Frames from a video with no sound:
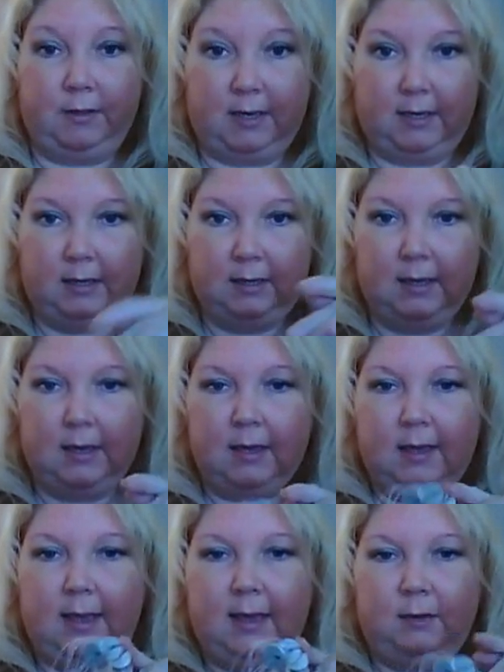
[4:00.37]
thing,
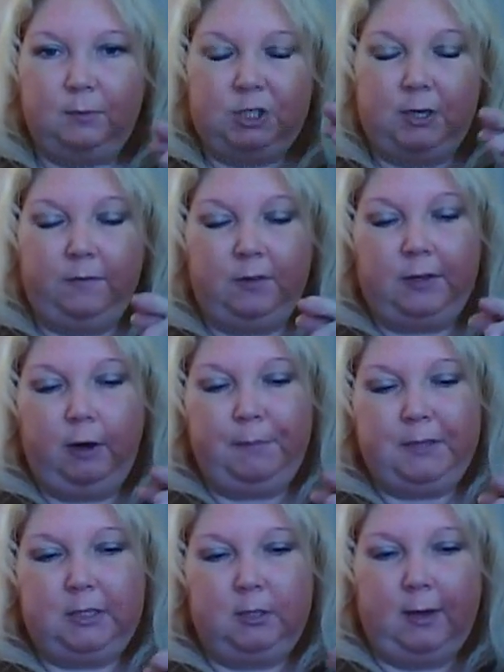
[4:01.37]
and whichever
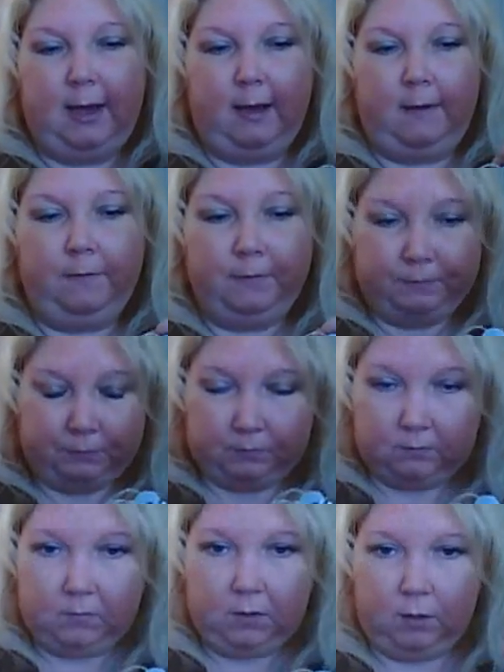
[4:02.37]
therapist you have
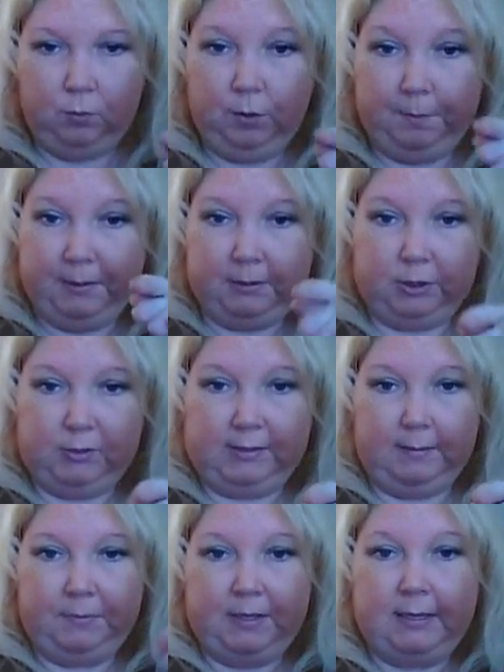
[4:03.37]
will build you
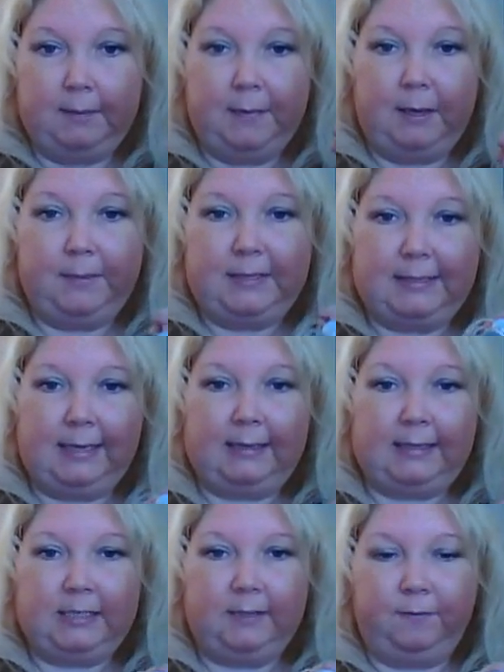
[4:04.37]
something. It may be
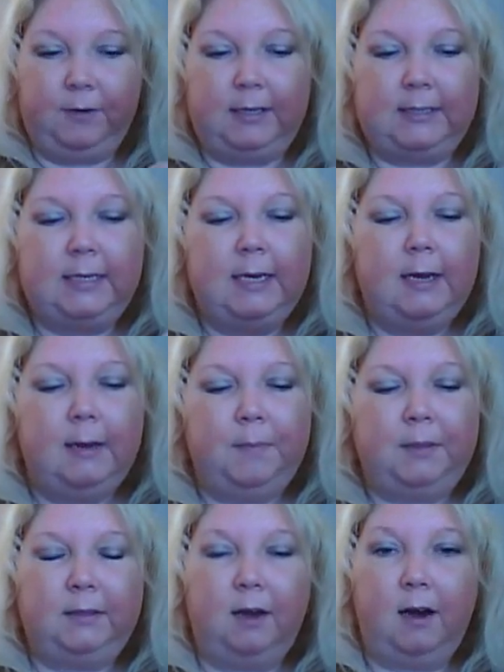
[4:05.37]
slightly different,
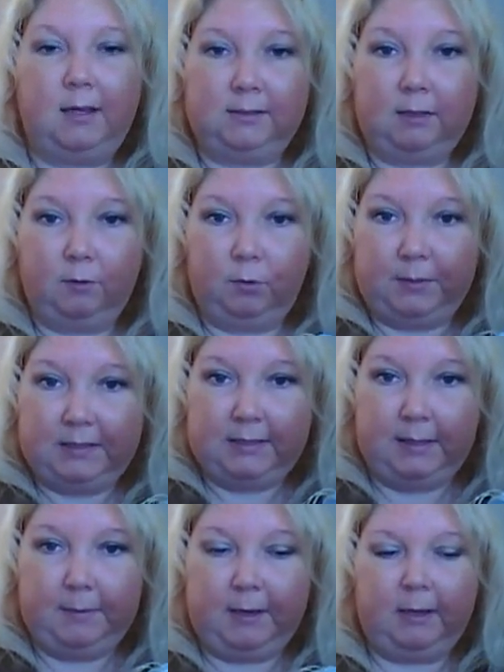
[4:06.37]
but the odds are it will be
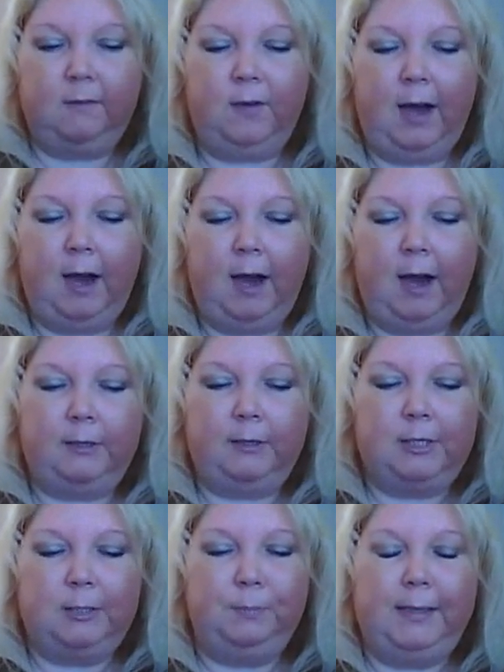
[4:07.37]
some kind of
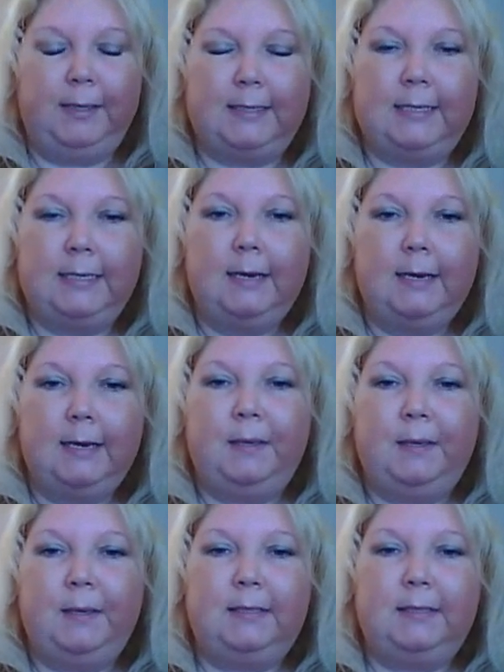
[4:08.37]
Outrigger Splint,
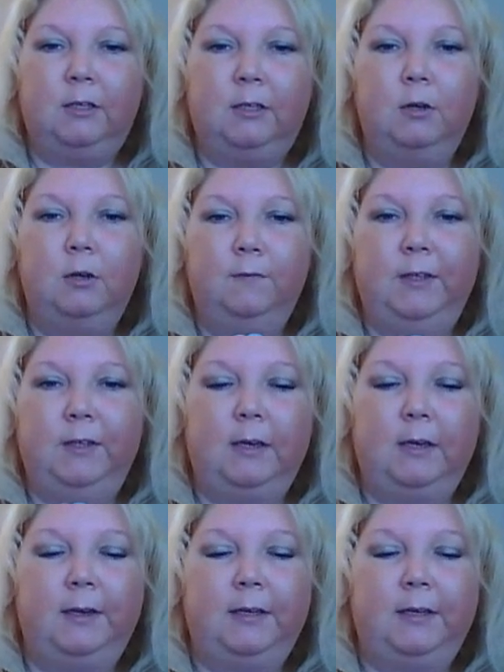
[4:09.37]
because the goal of what
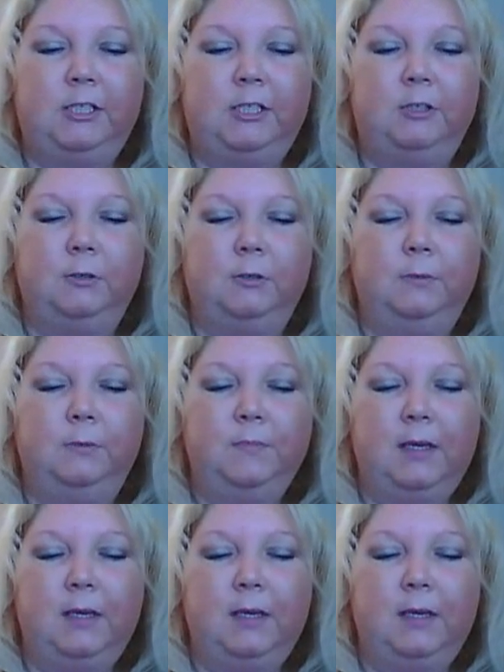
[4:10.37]
they want to do